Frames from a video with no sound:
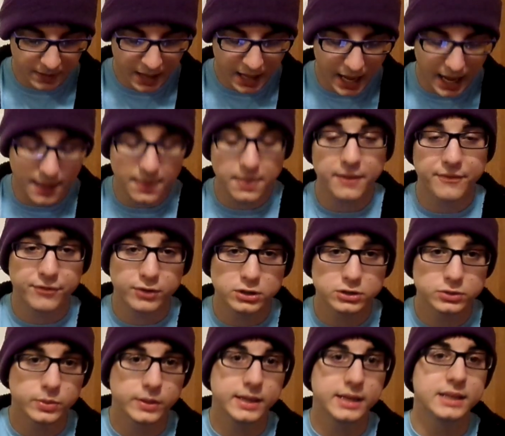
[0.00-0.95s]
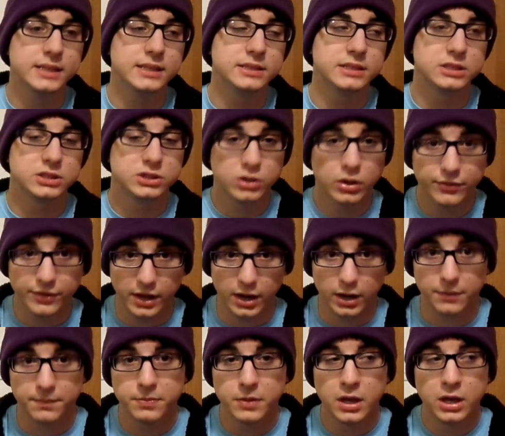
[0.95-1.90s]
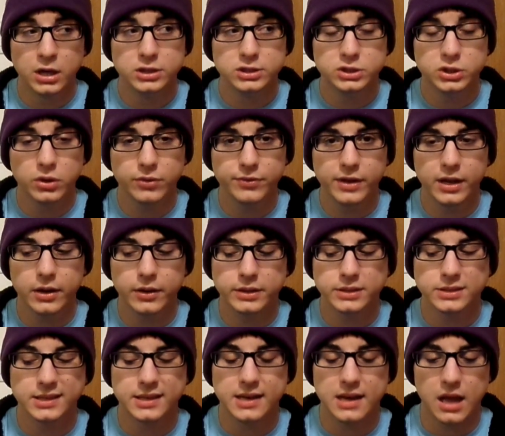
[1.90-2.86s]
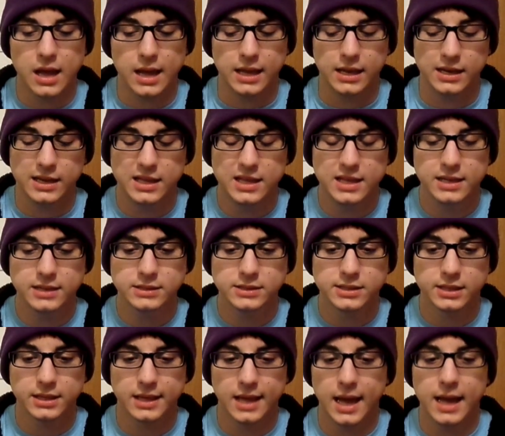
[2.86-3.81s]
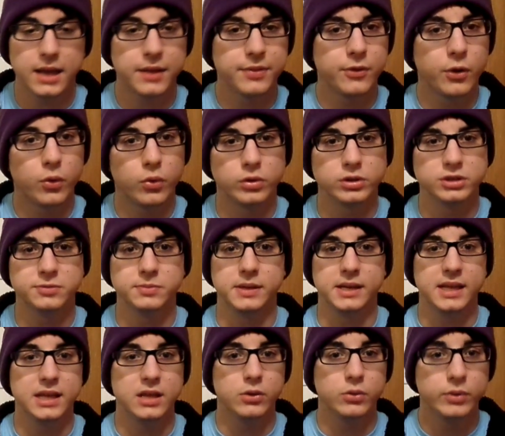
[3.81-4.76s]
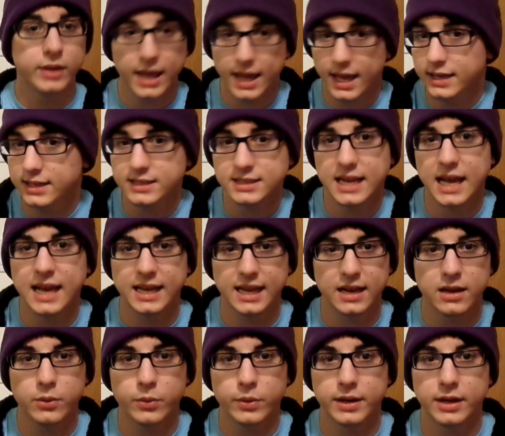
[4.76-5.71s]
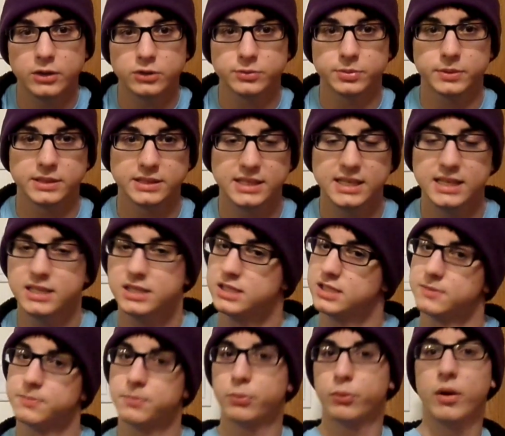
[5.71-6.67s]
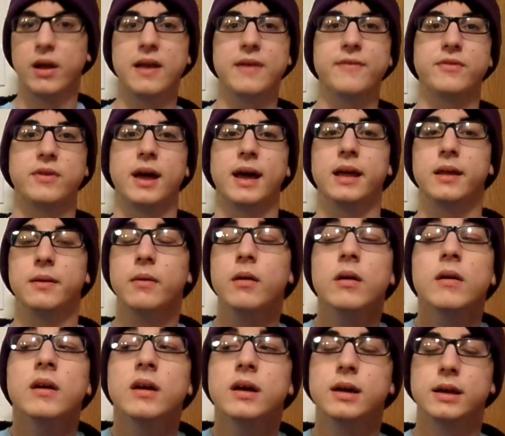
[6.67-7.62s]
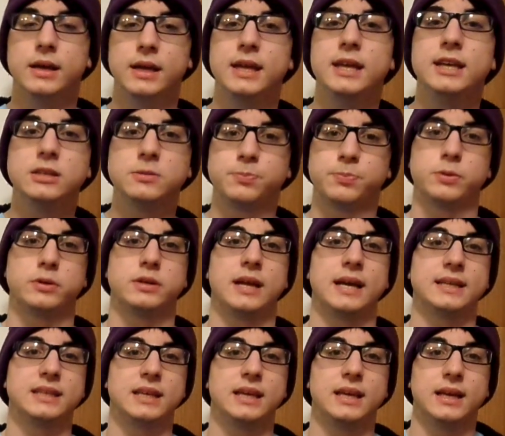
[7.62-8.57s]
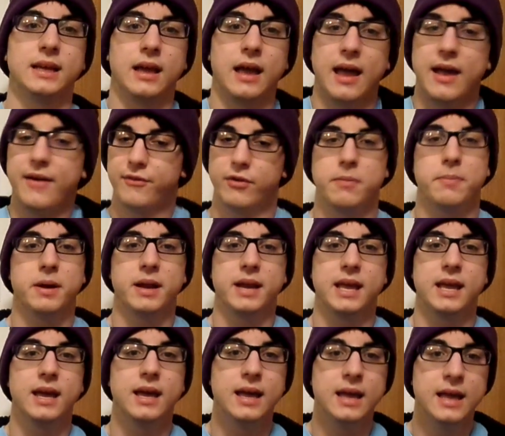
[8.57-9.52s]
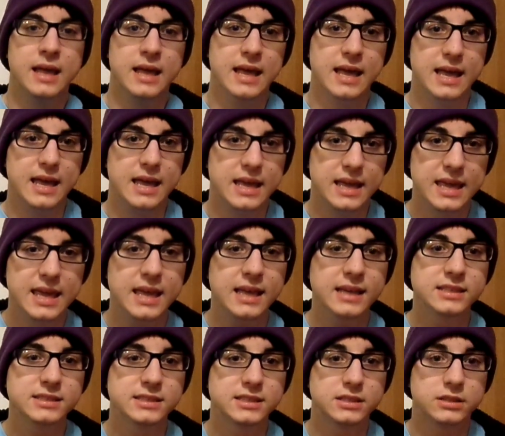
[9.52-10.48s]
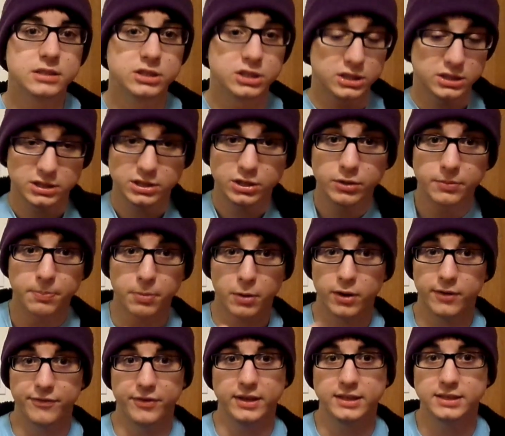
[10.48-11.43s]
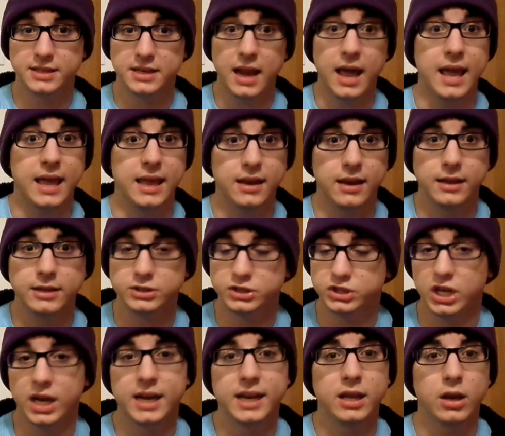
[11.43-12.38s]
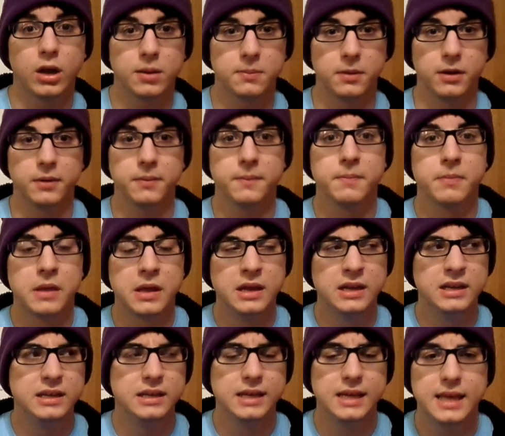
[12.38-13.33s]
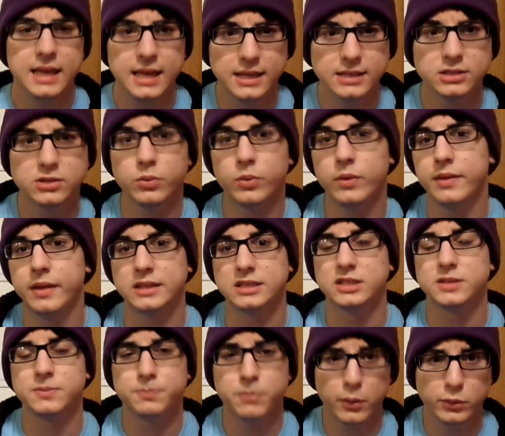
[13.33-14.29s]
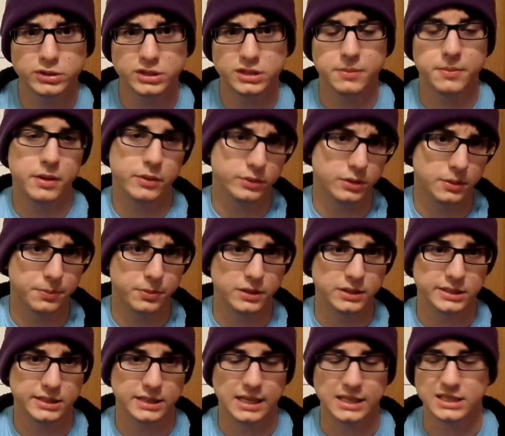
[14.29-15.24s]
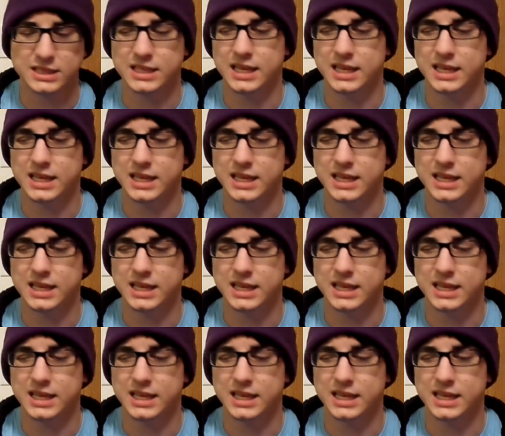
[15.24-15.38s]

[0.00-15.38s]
and the first one is Chauvier. Chauvier is a knight. He is the guy on the horseman. He who can't attack anyone else because he is this brave knight. He is protecting everybody. He is just your perfect knight in shining armor. He is the one that's supposed to be with the princess,